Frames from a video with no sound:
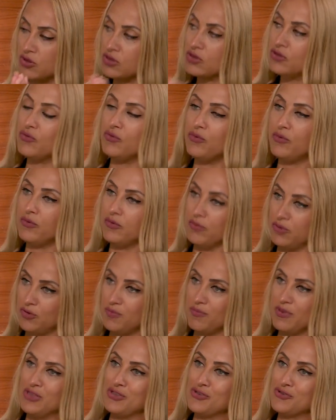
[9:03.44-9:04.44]
just to
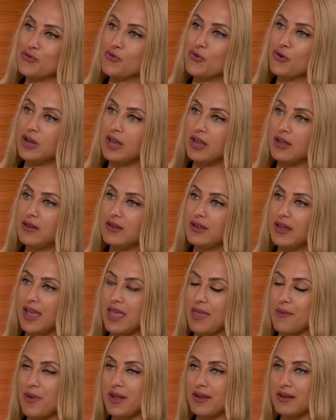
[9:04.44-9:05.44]
be sure that I
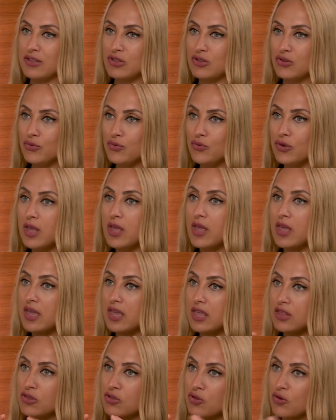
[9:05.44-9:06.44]
am understood,
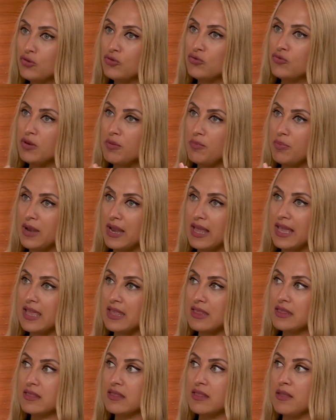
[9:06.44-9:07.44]
is not to
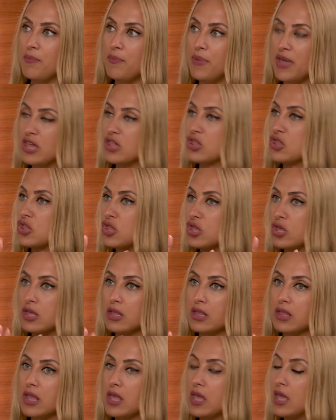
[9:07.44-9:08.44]
replace the
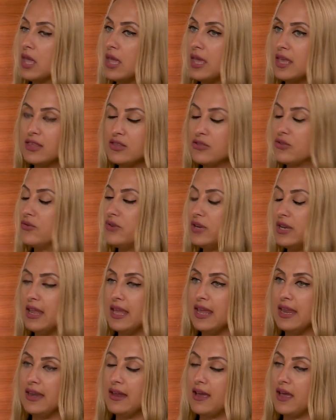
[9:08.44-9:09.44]
patient history
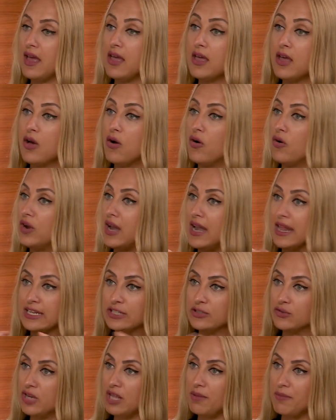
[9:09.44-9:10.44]
data or
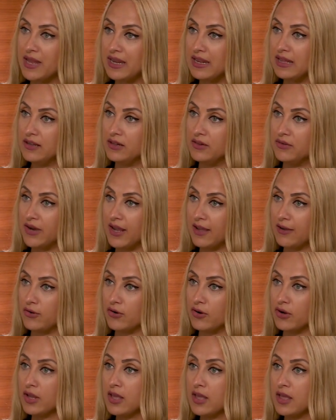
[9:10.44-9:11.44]
electronic medical
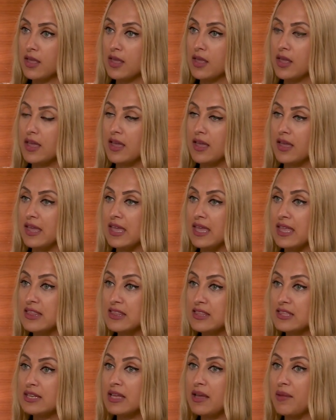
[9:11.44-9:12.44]
record.
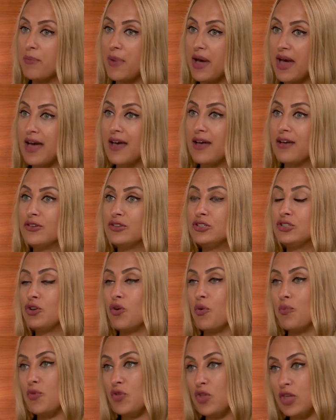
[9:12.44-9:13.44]
It's about
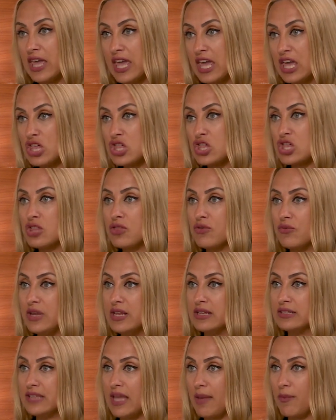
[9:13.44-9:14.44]
communication,
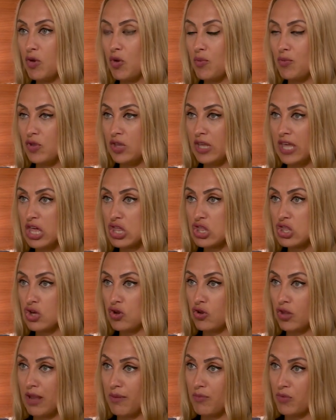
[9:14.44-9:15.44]
real-time communication,
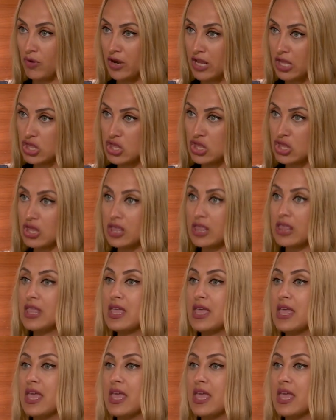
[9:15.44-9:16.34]
collaboration,